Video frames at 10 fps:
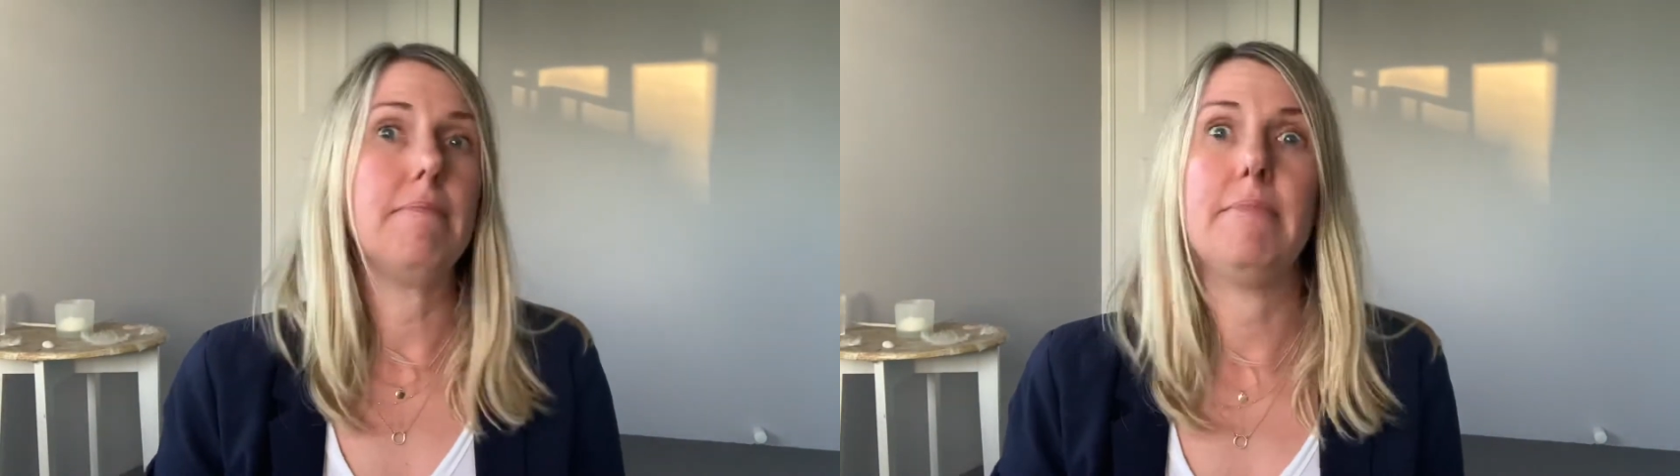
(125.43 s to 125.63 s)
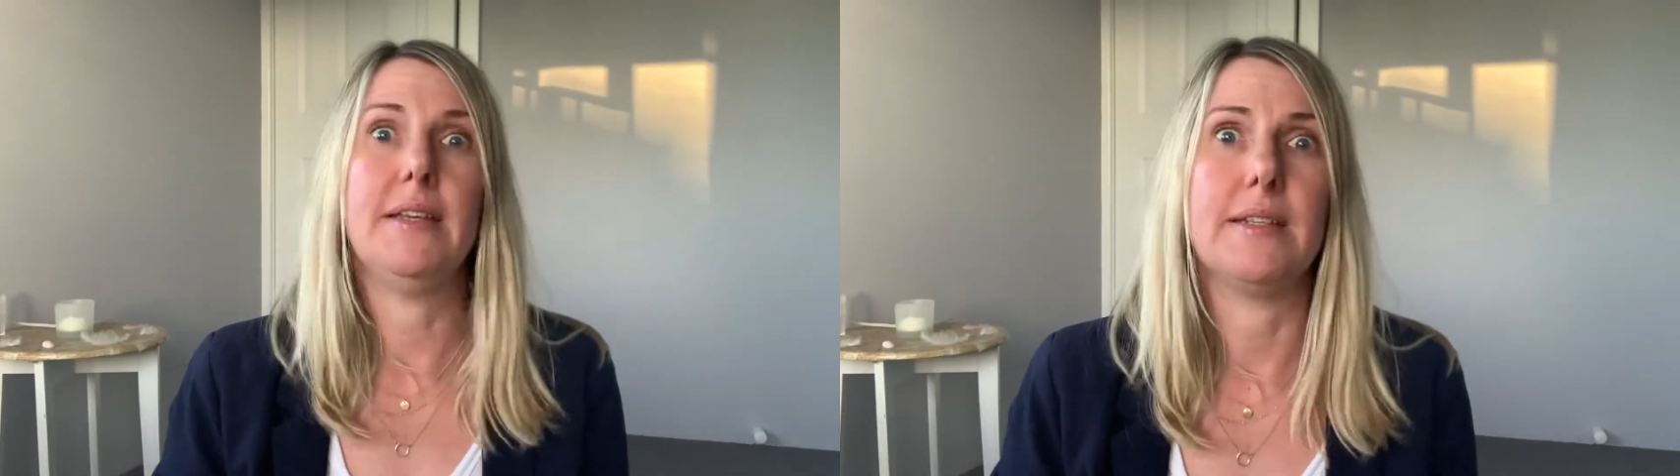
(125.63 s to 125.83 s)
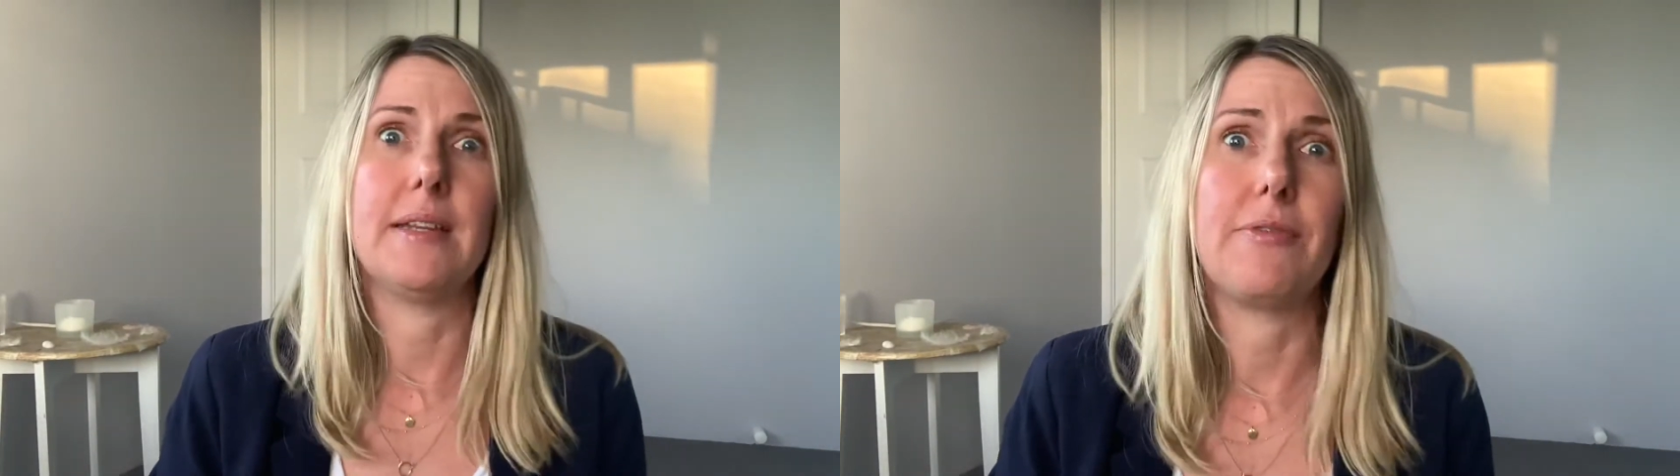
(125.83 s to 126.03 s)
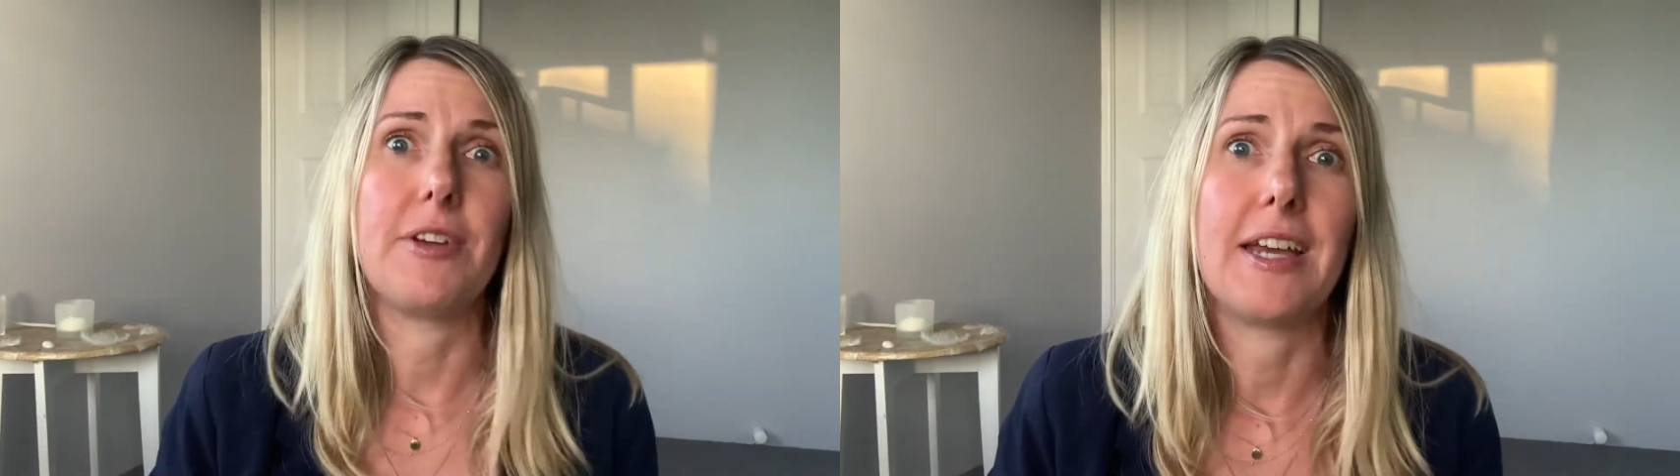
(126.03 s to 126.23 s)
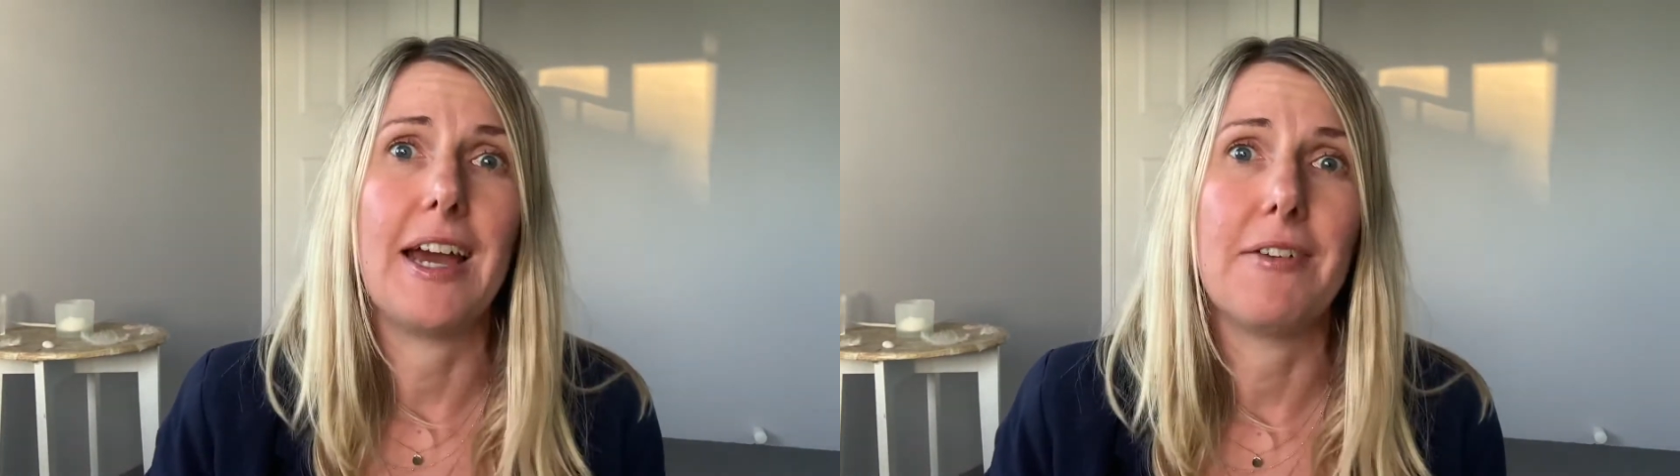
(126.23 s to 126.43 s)
Isn't every
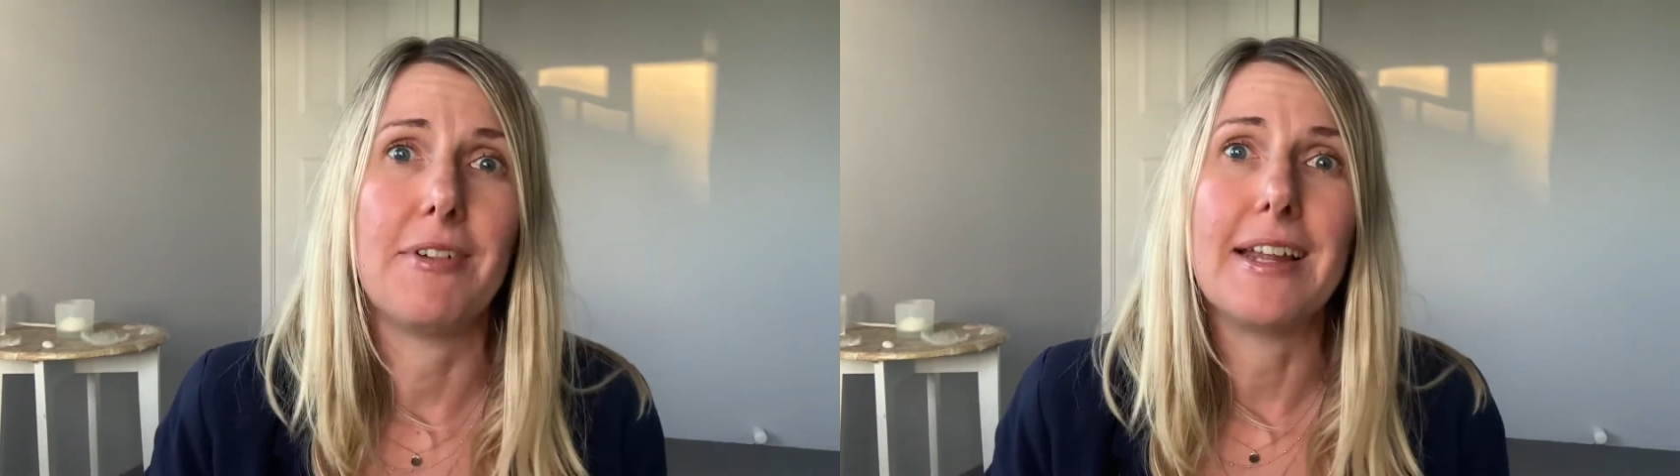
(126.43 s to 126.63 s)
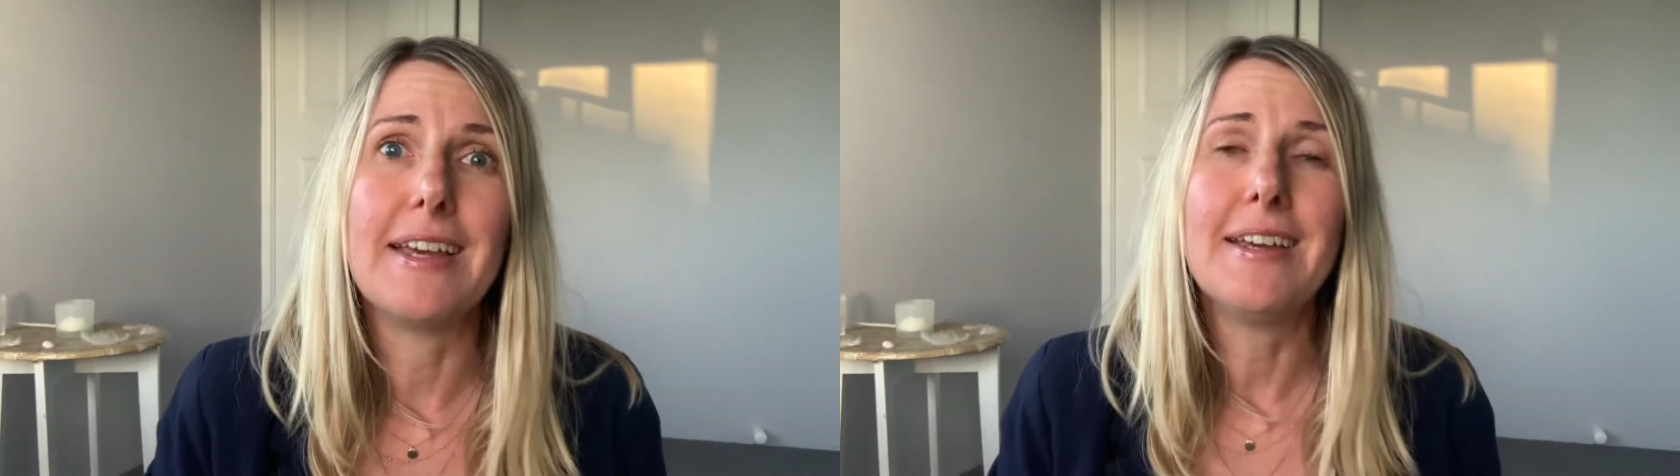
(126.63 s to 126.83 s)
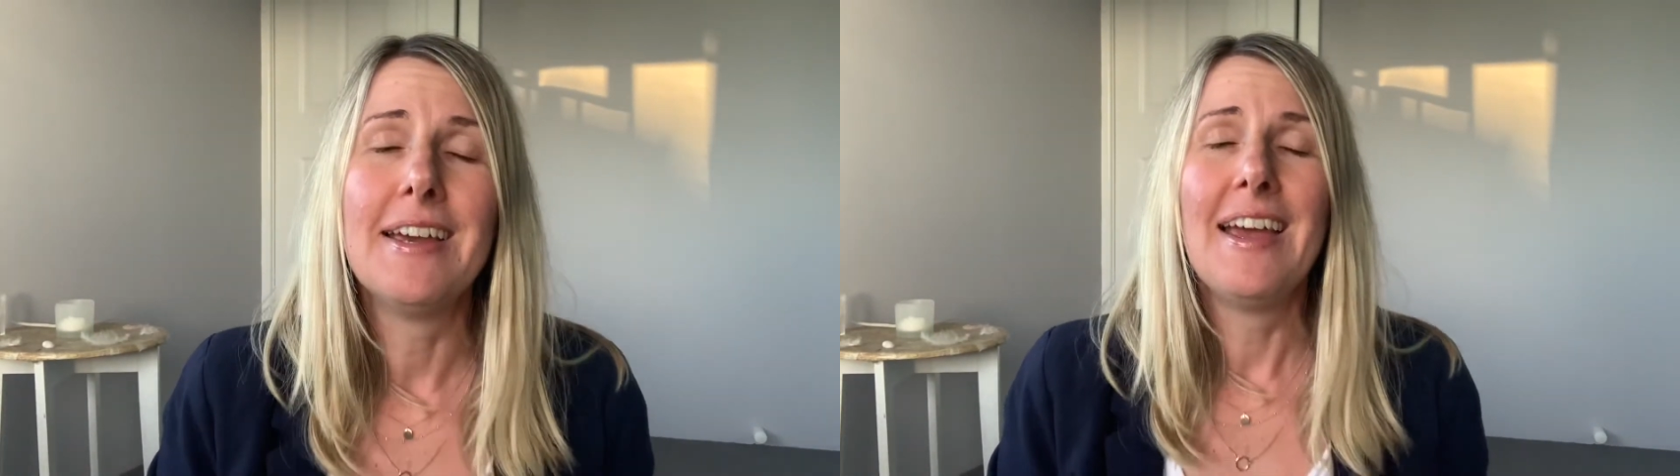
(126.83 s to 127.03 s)
card really,